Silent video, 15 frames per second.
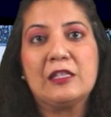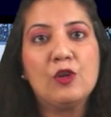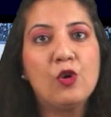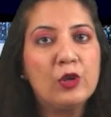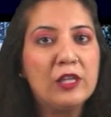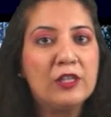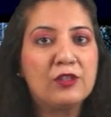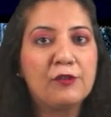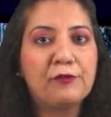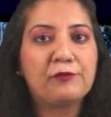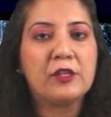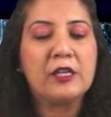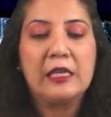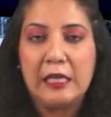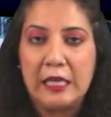slowly
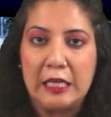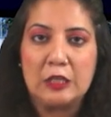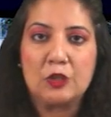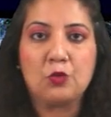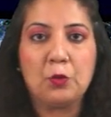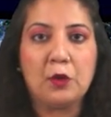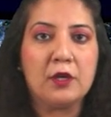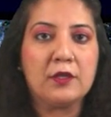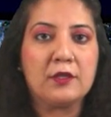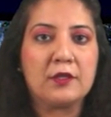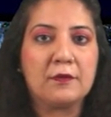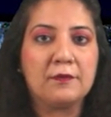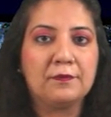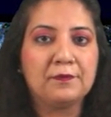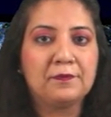drifting
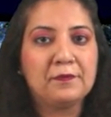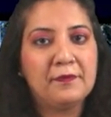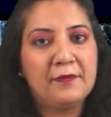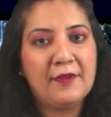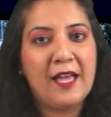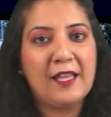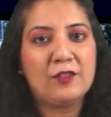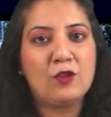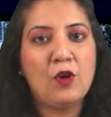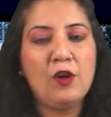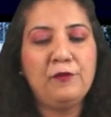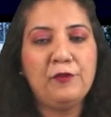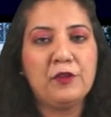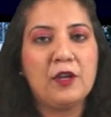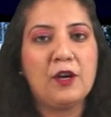eastwards. That's all
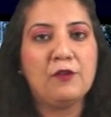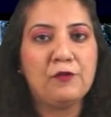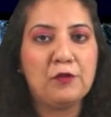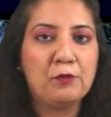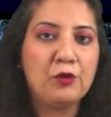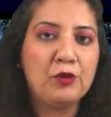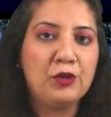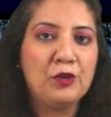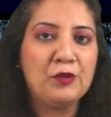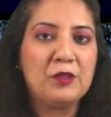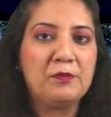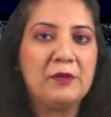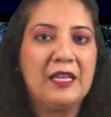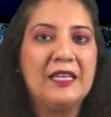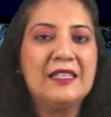for now. For more news
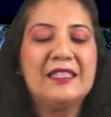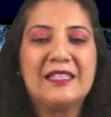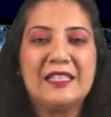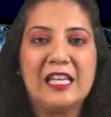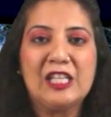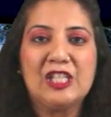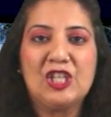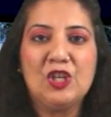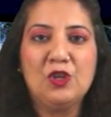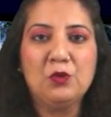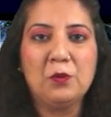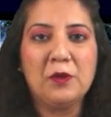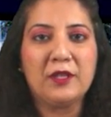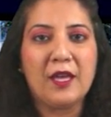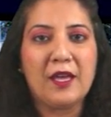updates, stay
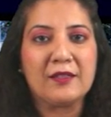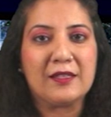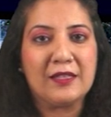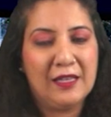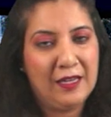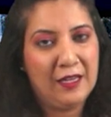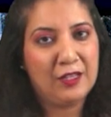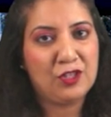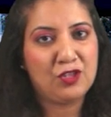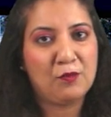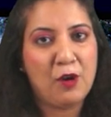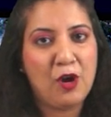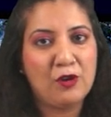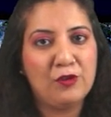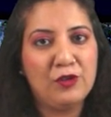tuned with us. It's
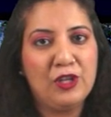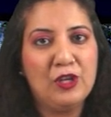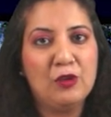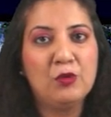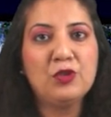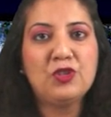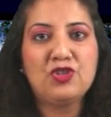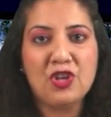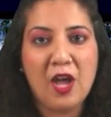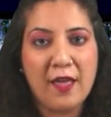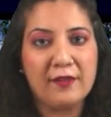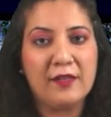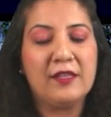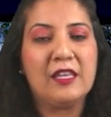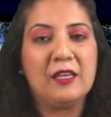Tomorrow News,
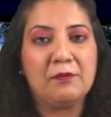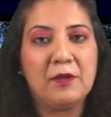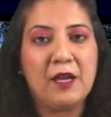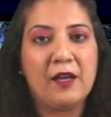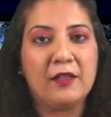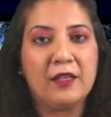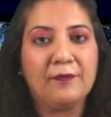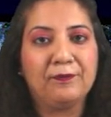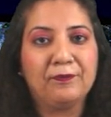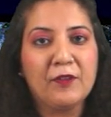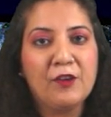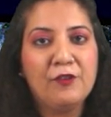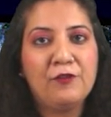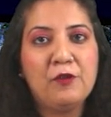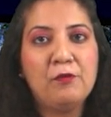Chandni Nebnani.
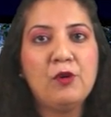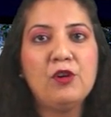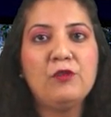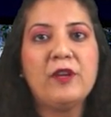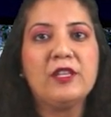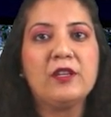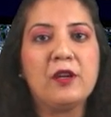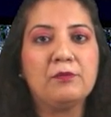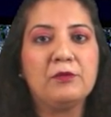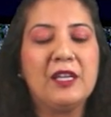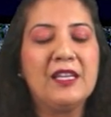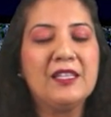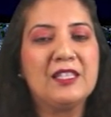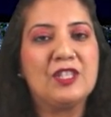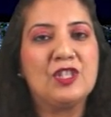For more weather
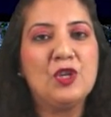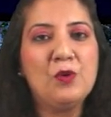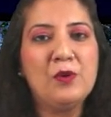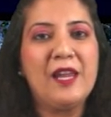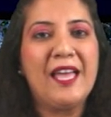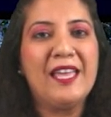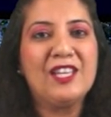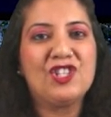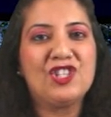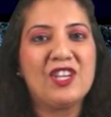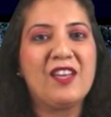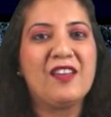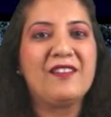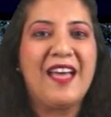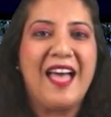updates, do like,
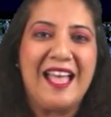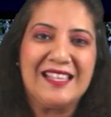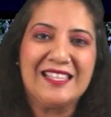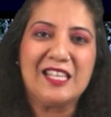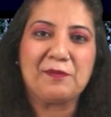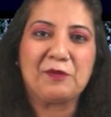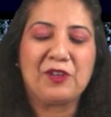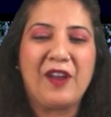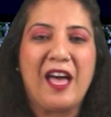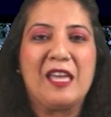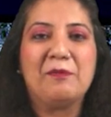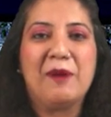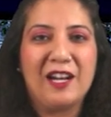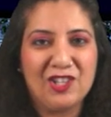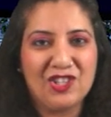share and
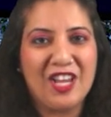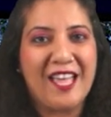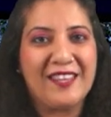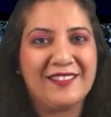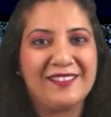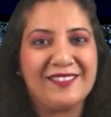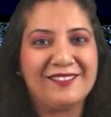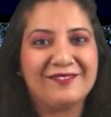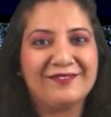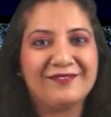subscribe our channel.